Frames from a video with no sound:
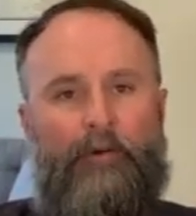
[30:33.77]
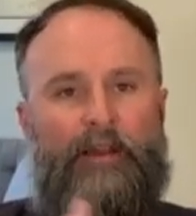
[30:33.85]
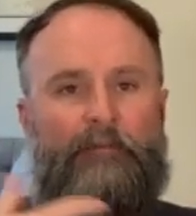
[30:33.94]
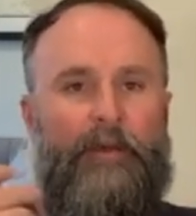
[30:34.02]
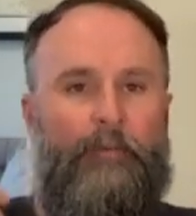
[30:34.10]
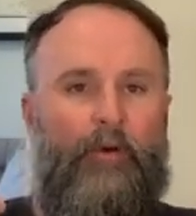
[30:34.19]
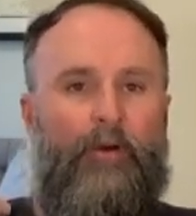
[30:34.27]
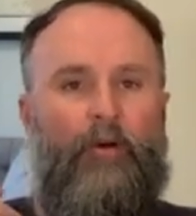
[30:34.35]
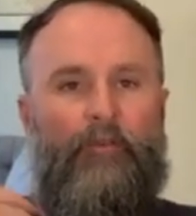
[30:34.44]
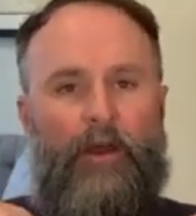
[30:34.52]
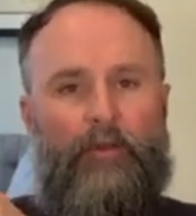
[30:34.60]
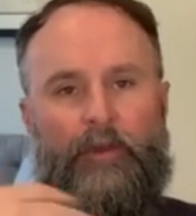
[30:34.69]
If people are over
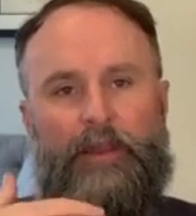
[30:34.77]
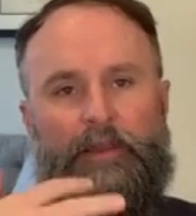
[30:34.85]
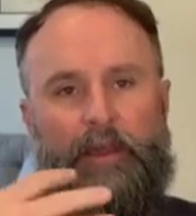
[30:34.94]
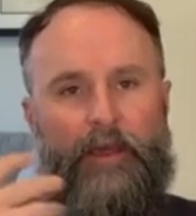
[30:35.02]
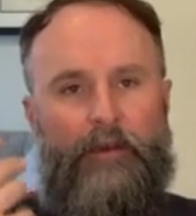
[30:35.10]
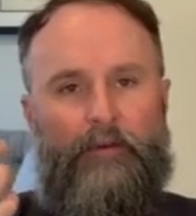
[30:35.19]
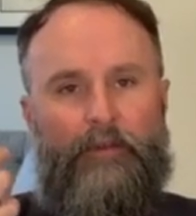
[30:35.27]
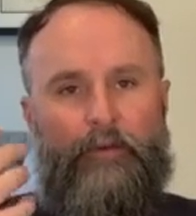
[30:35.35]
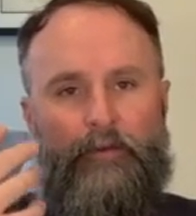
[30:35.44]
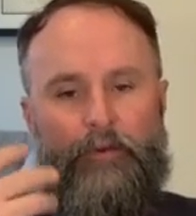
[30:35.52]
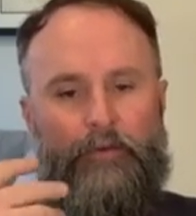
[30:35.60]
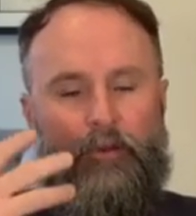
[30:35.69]
on LinkedIn or U-
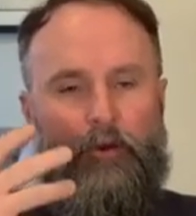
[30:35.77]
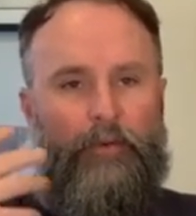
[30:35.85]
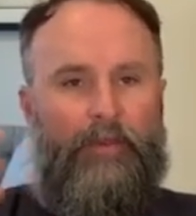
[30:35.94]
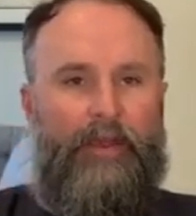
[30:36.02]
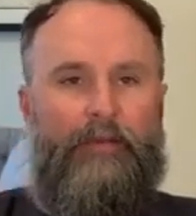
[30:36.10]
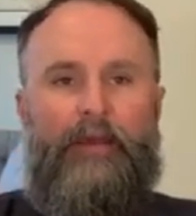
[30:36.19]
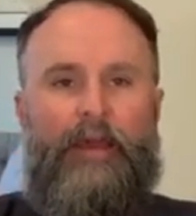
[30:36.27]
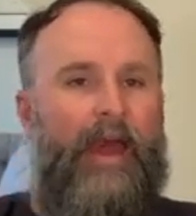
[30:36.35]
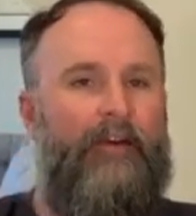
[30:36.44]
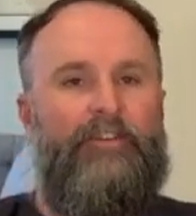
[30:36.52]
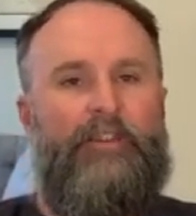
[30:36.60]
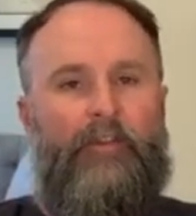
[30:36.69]
YouTube and they
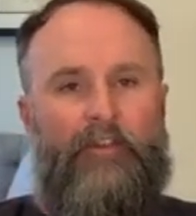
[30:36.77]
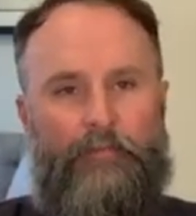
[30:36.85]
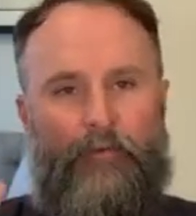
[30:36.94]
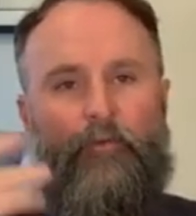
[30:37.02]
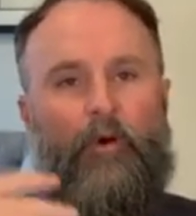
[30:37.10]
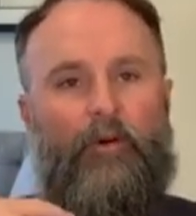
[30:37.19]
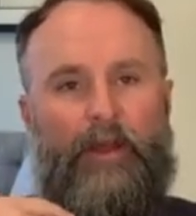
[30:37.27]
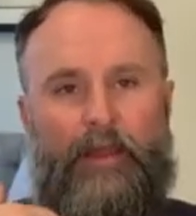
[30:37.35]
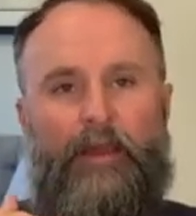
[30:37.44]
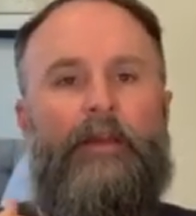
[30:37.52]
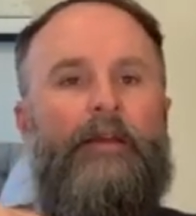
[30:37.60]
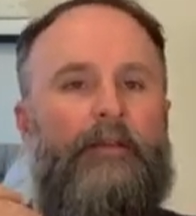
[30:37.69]
haven't done this before, like
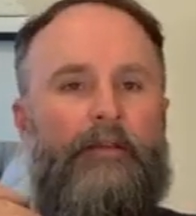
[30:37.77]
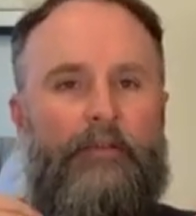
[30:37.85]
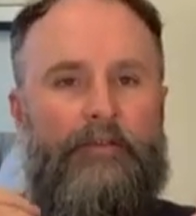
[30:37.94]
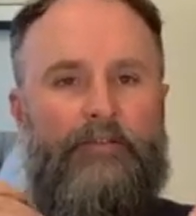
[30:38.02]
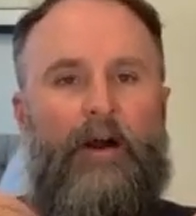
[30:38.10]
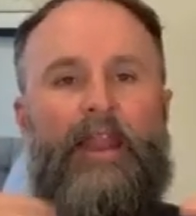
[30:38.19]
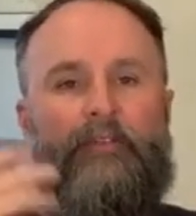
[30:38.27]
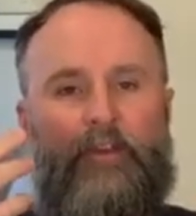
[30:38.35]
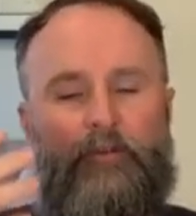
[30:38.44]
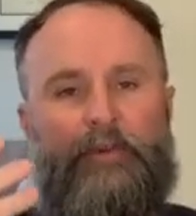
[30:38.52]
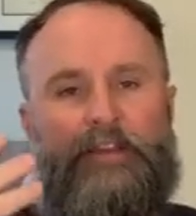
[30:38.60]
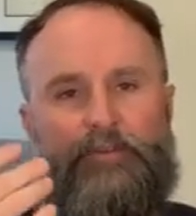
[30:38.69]
there's a lot of good
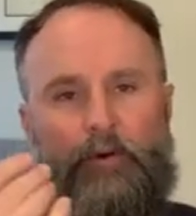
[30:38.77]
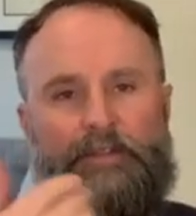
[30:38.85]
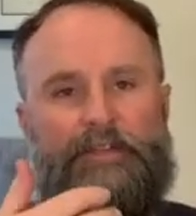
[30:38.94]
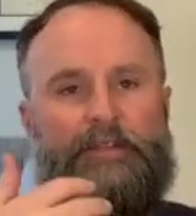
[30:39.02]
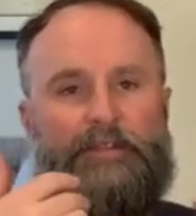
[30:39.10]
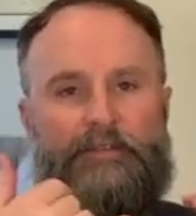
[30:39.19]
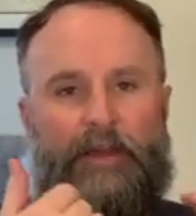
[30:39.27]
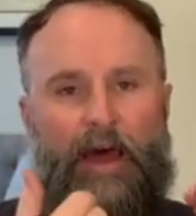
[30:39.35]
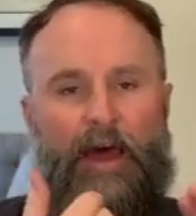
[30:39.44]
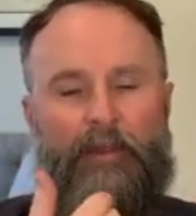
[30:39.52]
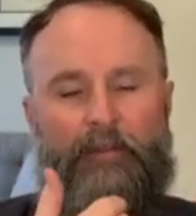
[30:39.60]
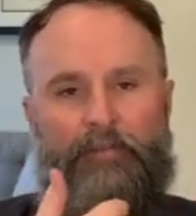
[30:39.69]
resources
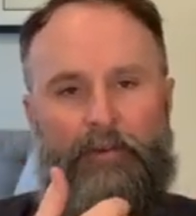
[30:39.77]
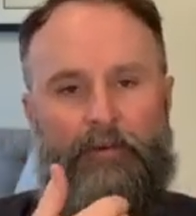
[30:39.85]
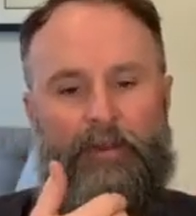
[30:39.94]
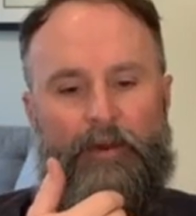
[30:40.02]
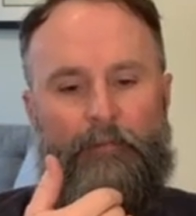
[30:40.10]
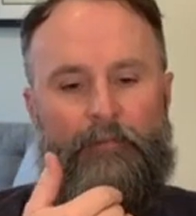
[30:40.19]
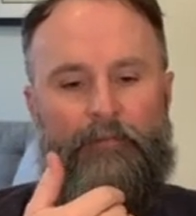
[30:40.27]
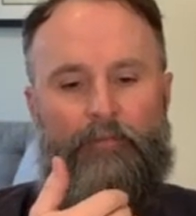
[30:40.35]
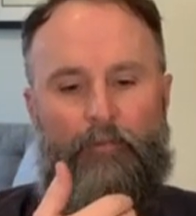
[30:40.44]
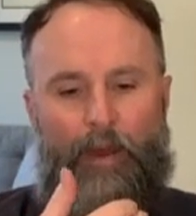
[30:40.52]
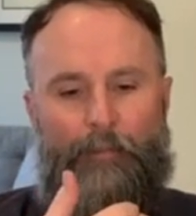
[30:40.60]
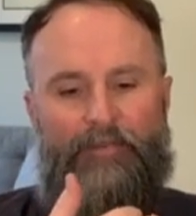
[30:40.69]
on the Ethereum
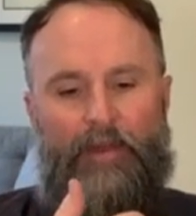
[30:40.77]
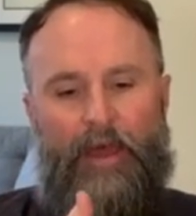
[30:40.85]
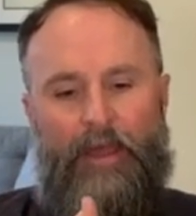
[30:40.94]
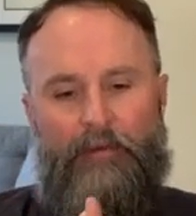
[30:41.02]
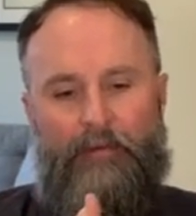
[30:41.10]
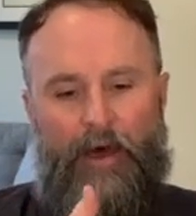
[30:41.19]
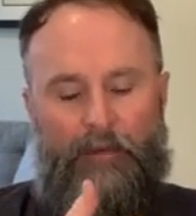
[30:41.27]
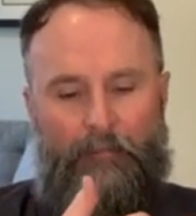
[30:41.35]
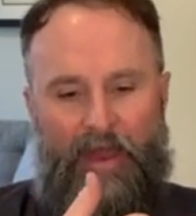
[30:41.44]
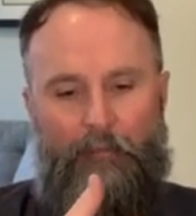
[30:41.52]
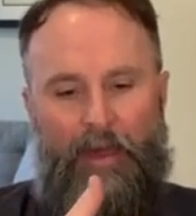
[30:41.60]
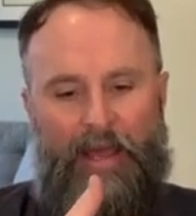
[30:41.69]
website, on
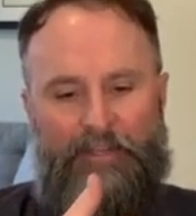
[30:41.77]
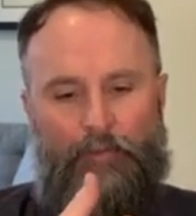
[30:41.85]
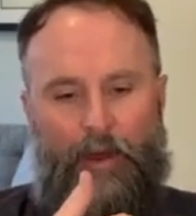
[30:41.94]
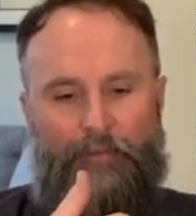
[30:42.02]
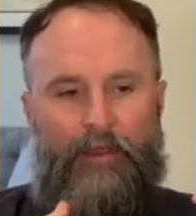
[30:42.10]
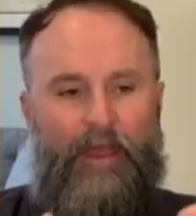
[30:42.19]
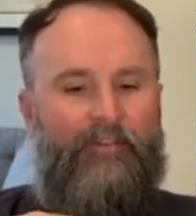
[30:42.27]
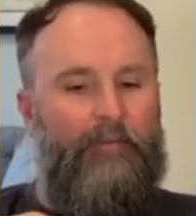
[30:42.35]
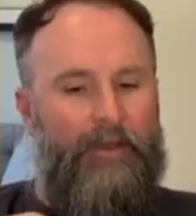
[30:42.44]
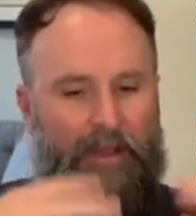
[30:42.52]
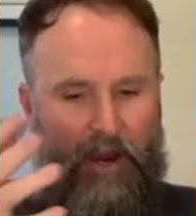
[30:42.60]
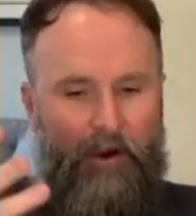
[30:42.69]
MetaMask website. You have to be
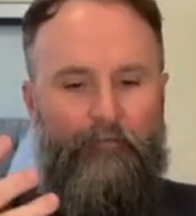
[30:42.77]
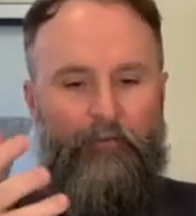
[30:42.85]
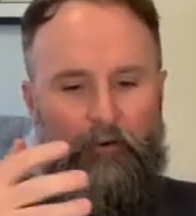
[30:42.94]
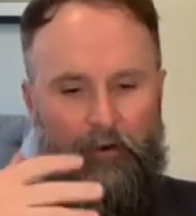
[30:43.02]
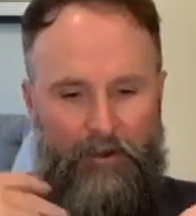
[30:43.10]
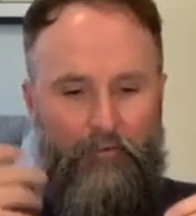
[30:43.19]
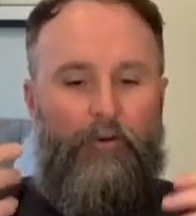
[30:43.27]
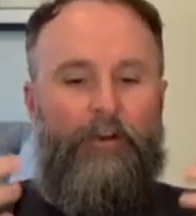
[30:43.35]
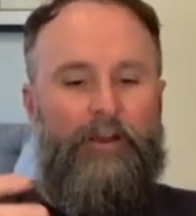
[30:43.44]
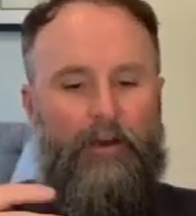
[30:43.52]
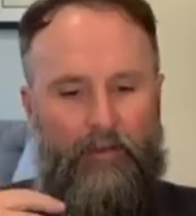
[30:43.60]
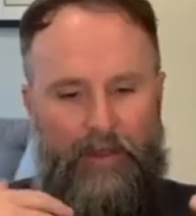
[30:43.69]
careful, like warning
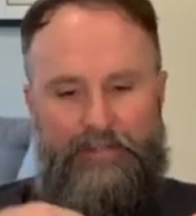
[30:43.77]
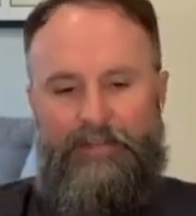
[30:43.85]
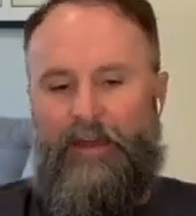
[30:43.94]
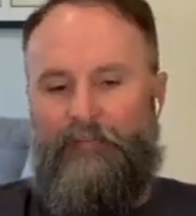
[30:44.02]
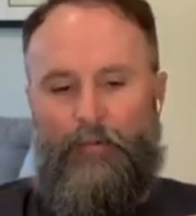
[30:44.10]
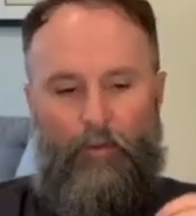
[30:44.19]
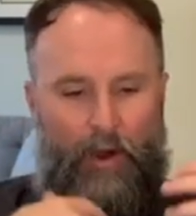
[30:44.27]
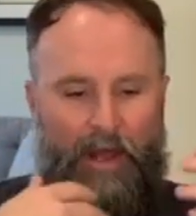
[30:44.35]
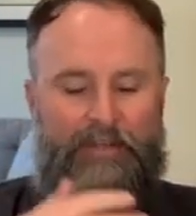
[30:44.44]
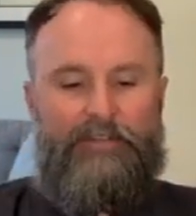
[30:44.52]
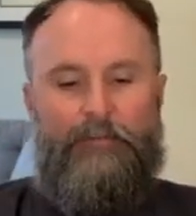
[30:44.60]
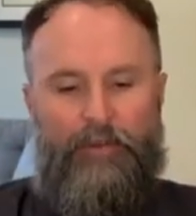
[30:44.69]
all that stuff, but watch
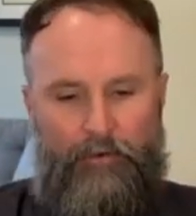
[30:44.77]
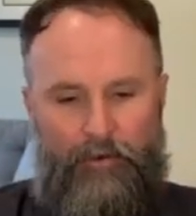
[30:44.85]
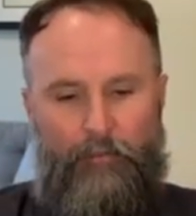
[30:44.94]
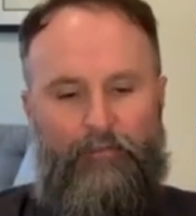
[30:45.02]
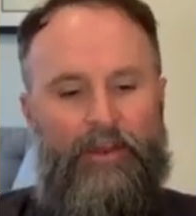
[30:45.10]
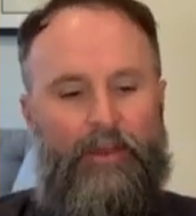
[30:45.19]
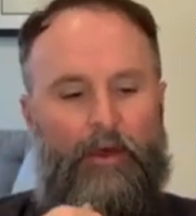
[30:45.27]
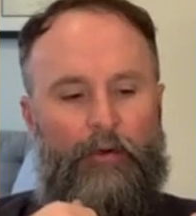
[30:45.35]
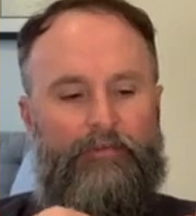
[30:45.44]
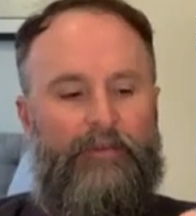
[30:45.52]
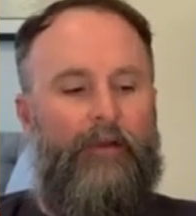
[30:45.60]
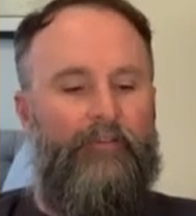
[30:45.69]
some YouTube videos.
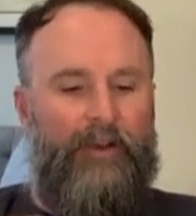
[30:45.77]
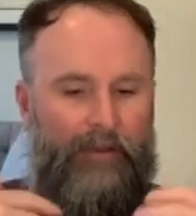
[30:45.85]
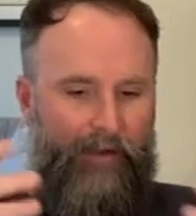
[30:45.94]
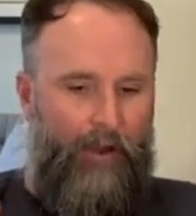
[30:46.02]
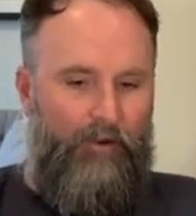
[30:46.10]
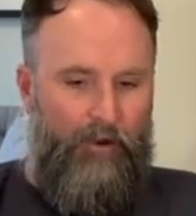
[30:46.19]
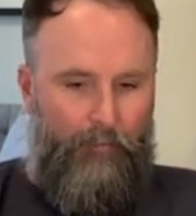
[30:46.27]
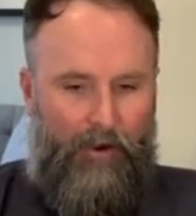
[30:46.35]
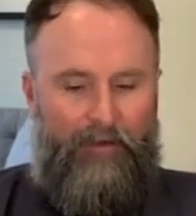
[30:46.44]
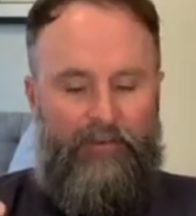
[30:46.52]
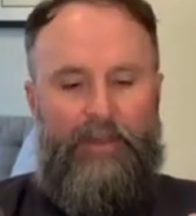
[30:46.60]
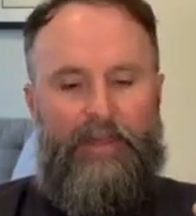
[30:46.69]
Never give out your
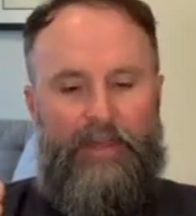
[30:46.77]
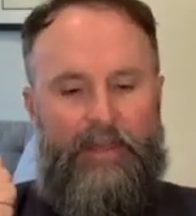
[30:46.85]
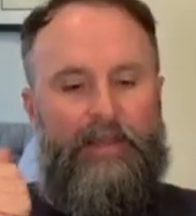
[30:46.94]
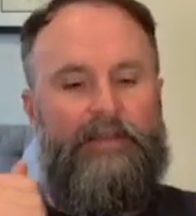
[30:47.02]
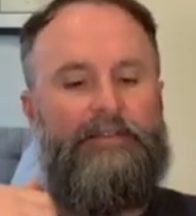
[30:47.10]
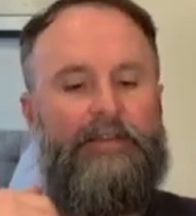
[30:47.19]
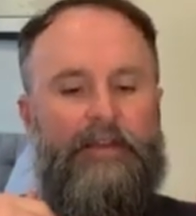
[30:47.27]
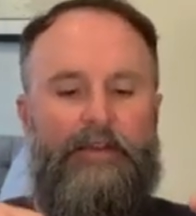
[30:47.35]
private keys.